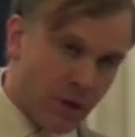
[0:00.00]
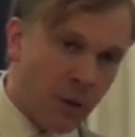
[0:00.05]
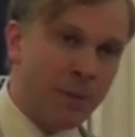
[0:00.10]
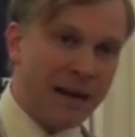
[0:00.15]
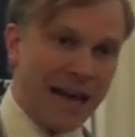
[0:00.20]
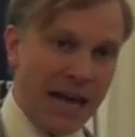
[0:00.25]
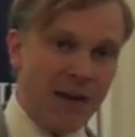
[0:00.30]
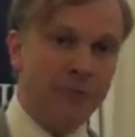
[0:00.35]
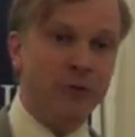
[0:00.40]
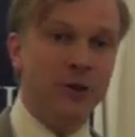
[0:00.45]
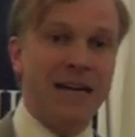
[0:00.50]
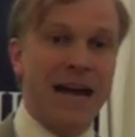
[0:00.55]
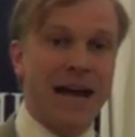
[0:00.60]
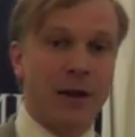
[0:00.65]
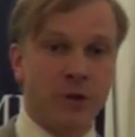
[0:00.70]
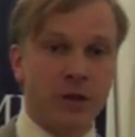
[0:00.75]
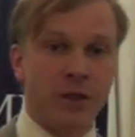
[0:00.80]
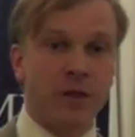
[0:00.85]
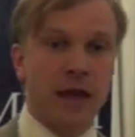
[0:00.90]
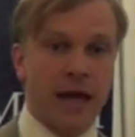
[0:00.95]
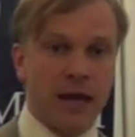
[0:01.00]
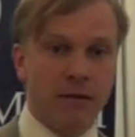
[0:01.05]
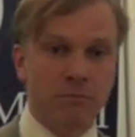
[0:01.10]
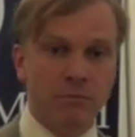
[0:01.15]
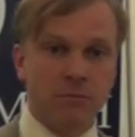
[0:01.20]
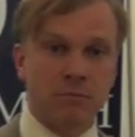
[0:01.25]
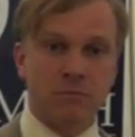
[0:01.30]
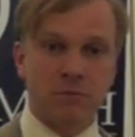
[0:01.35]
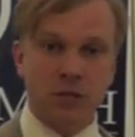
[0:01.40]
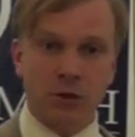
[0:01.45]
But every now and
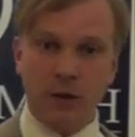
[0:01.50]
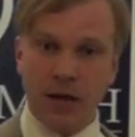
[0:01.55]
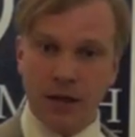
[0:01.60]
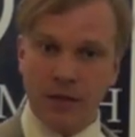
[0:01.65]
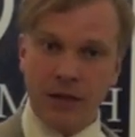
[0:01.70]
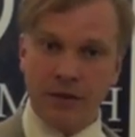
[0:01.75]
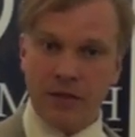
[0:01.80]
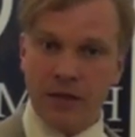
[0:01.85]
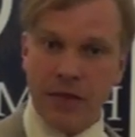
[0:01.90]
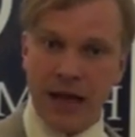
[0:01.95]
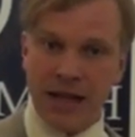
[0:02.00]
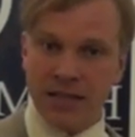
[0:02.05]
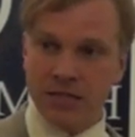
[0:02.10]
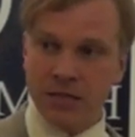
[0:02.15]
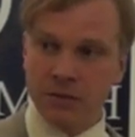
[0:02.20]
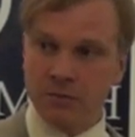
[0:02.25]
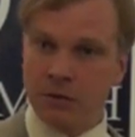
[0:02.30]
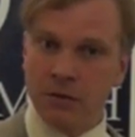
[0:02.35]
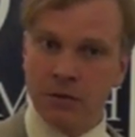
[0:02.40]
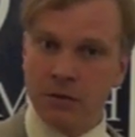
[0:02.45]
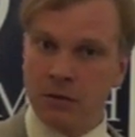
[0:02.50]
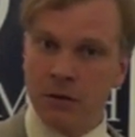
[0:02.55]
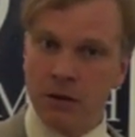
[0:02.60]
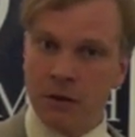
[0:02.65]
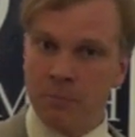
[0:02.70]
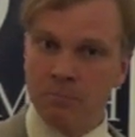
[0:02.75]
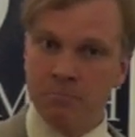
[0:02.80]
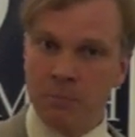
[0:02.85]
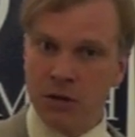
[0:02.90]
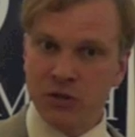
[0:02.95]
then, so I think that that's
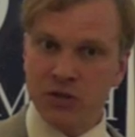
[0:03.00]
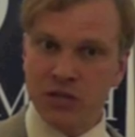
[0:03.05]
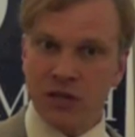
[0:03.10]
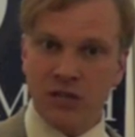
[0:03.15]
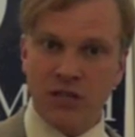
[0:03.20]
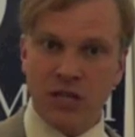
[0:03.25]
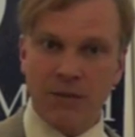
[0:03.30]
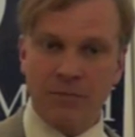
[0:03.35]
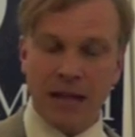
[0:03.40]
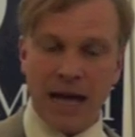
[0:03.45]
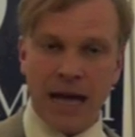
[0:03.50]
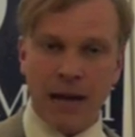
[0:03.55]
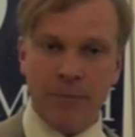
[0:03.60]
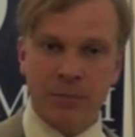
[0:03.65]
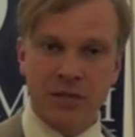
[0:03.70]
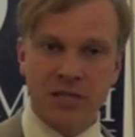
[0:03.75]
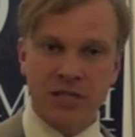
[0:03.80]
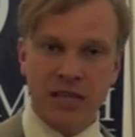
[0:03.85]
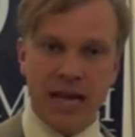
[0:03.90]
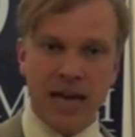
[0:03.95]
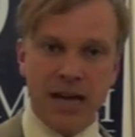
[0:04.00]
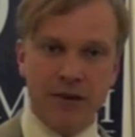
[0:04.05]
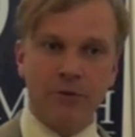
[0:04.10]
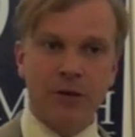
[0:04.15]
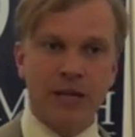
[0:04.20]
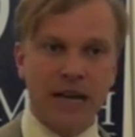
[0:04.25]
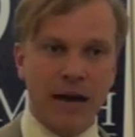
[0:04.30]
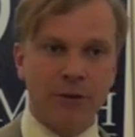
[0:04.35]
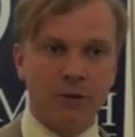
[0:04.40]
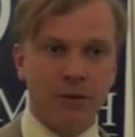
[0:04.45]
most of the time that happens,
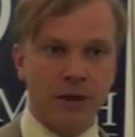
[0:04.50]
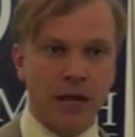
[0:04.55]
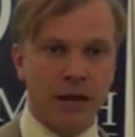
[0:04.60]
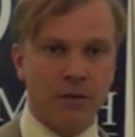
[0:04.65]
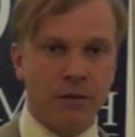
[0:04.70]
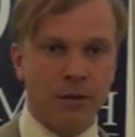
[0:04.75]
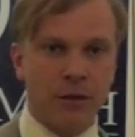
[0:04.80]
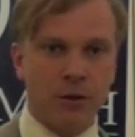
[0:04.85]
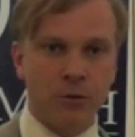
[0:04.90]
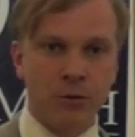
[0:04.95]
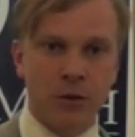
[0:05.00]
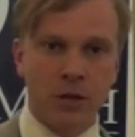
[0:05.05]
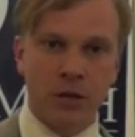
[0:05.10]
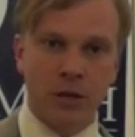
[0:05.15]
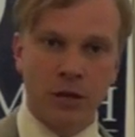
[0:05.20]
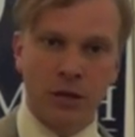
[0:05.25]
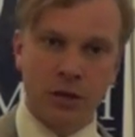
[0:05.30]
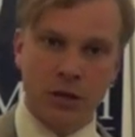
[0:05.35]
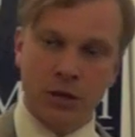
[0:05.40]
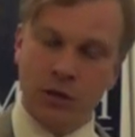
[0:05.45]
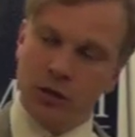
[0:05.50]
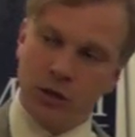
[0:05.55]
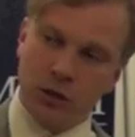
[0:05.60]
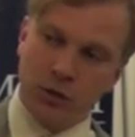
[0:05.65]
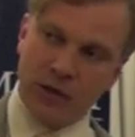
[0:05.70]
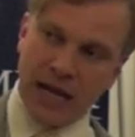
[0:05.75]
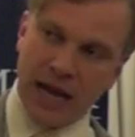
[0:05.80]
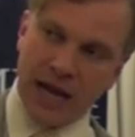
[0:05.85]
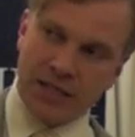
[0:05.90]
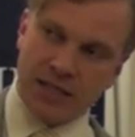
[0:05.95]
every now and then though,
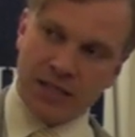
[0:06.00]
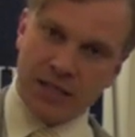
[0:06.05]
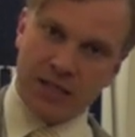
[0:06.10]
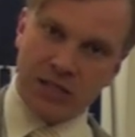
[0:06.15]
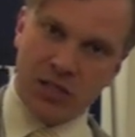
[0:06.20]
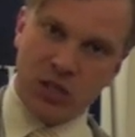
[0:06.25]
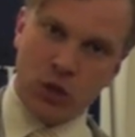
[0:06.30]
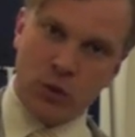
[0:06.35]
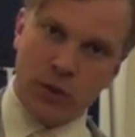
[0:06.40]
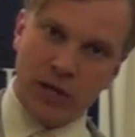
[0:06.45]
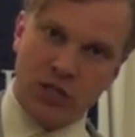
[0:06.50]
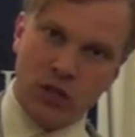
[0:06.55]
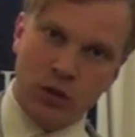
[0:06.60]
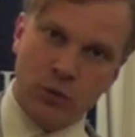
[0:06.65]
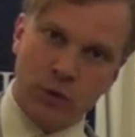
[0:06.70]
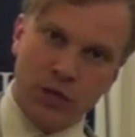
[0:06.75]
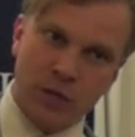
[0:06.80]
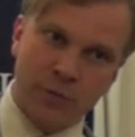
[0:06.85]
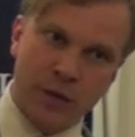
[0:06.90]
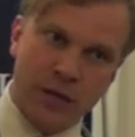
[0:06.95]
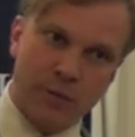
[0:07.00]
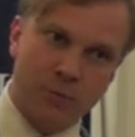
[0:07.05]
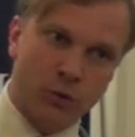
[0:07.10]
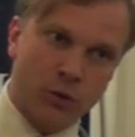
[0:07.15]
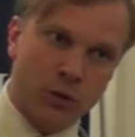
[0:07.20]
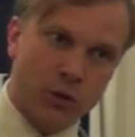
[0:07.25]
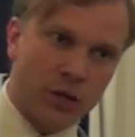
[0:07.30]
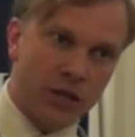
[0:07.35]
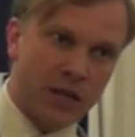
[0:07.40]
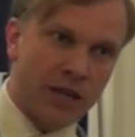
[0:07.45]
you get a situation in which
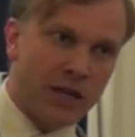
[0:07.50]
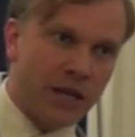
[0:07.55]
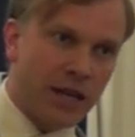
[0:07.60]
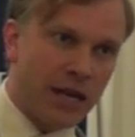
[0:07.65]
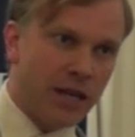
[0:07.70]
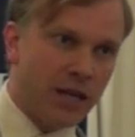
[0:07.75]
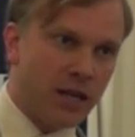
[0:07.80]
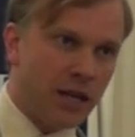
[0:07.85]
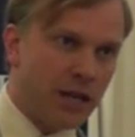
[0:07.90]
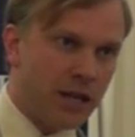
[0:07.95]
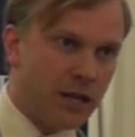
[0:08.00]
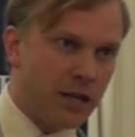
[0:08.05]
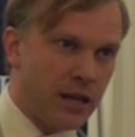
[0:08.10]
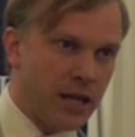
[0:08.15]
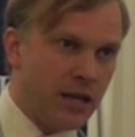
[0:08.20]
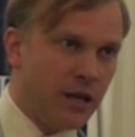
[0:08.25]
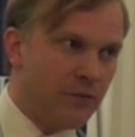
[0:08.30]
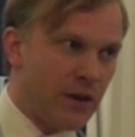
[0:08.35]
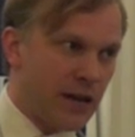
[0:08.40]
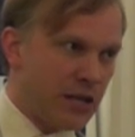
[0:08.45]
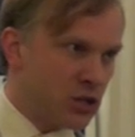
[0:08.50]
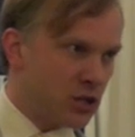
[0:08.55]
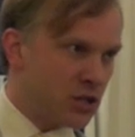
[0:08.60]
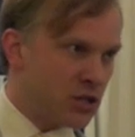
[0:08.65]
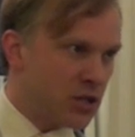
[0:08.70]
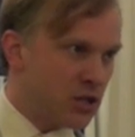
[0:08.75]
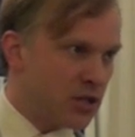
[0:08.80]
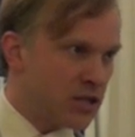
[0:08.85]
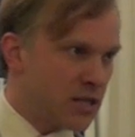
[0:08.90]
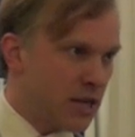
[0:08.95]
people, in innovation
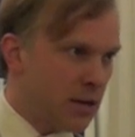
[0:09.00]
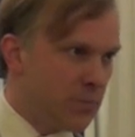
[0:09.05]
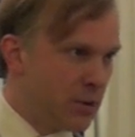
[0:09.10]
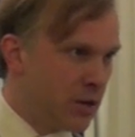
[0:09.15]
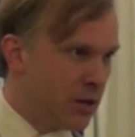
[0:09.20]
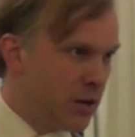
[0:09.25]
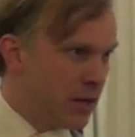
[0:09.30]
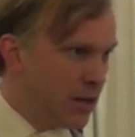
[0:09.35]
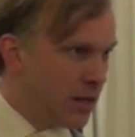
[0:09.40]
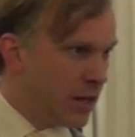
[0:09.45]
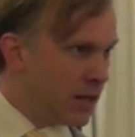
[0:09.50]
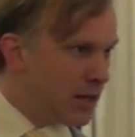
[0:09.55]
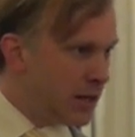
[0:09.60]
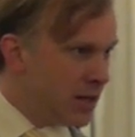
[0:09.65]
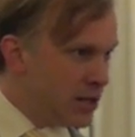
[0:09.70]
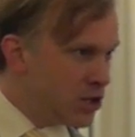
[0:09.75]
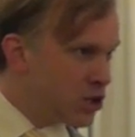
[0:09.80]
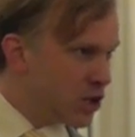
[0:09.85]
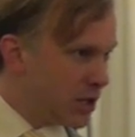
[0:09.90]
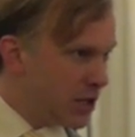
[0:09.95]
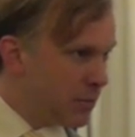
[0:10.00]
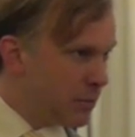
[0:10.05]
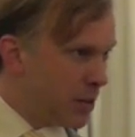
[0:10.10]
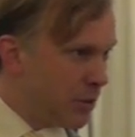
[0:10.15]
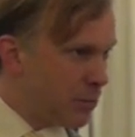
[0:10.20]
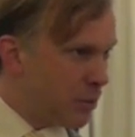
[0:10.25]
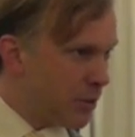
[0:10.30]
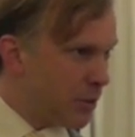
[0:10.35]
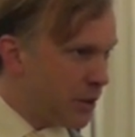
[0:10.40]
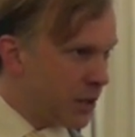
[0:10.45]
turns up, initially
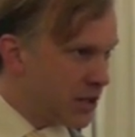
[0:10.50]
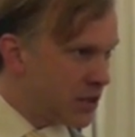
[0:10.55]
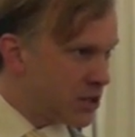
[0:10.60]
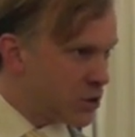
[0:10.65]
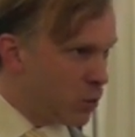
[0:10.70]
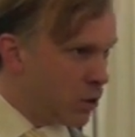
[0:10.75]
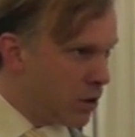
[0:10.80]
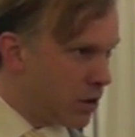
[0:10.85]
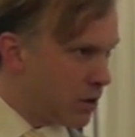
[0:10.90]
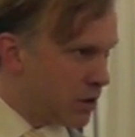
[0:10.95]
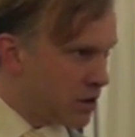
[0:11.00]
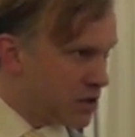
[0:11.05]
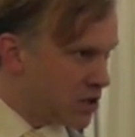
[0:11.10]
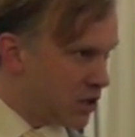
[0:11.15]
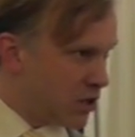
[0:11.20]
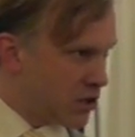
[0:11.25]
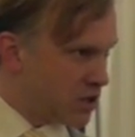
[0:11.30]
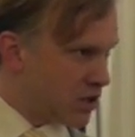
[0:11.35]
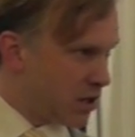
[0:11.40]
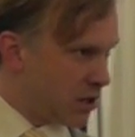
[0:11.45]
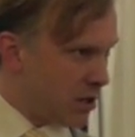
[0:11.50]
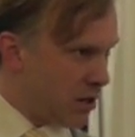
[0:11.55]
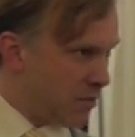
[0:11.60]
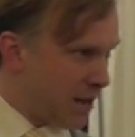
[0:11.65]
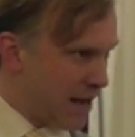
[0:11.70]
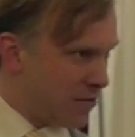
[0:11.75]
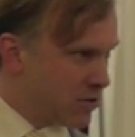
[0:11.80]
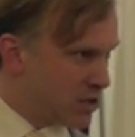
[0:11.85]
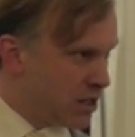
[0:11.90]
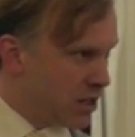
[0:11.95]
people think it's worth a certain
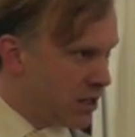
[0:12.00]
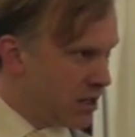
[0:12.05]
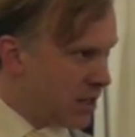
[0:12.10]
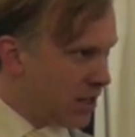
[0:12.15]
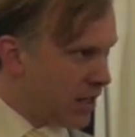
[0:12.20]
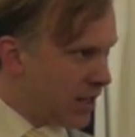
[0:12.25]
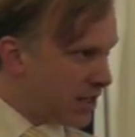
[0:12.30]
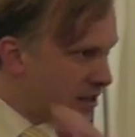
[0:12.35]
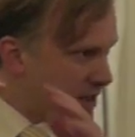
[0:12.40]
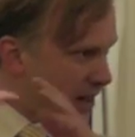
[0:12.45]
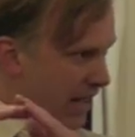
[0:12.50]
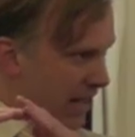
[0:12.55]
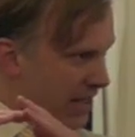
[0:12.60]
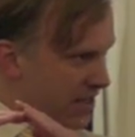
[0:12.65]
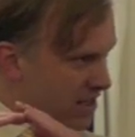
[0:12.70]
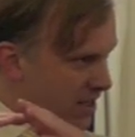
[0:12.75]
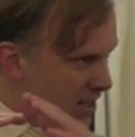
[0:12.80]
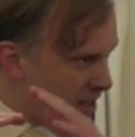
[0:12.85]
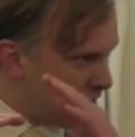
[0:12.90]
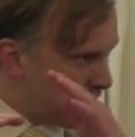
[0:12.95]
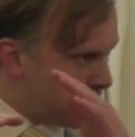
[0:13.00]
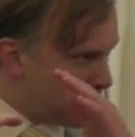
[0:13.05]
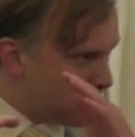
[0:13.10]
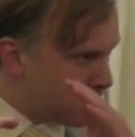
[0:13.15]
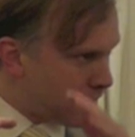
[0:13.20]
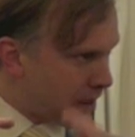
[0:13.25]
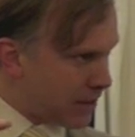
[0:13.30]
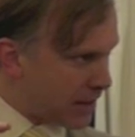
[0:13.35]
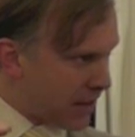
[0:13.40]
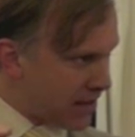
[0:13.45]
amount, and later
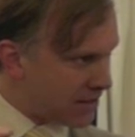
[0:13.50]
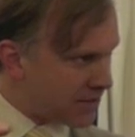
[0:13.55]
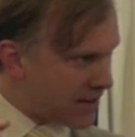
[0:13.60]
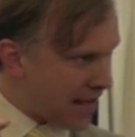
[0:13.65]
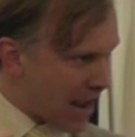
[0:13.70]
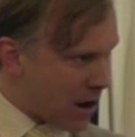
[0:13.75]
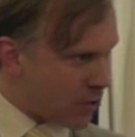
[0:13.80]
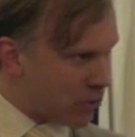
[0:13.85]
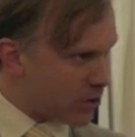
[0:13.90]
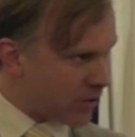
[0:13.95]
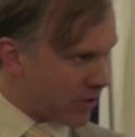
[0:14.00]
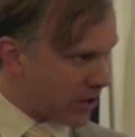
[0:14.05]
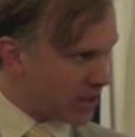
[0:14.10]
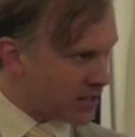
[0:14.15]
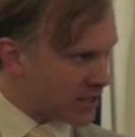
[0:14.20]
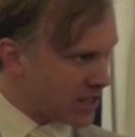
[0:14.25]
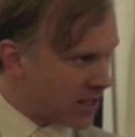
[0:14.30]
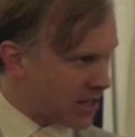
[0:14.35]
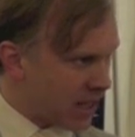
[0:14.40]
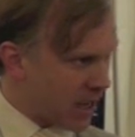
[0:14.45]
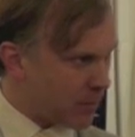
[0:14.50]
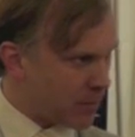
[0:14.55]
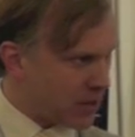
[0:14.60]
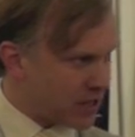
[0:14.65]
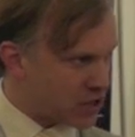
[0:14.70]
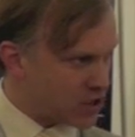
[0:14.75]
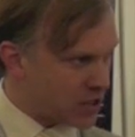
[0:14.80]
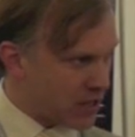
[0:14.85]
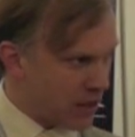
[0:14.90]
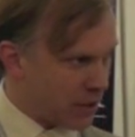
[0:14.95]
they then downgrade how
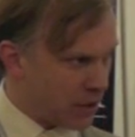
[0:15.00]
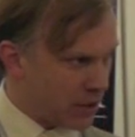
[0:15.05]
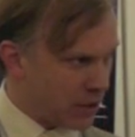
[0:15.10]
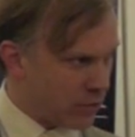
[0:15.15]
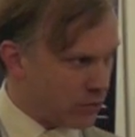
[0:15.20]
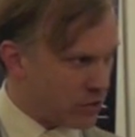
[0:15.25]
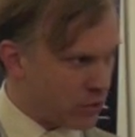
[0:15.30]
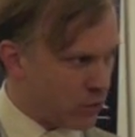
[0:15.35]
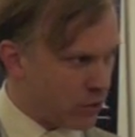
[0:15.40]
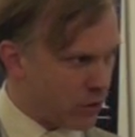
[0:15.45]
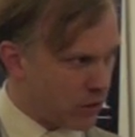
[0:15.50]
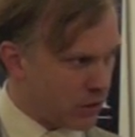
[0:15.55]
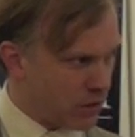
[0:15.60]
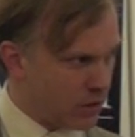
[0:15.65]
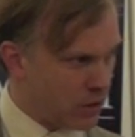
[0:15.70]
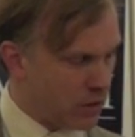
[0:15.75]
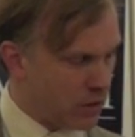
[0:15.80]
much they think it's worth.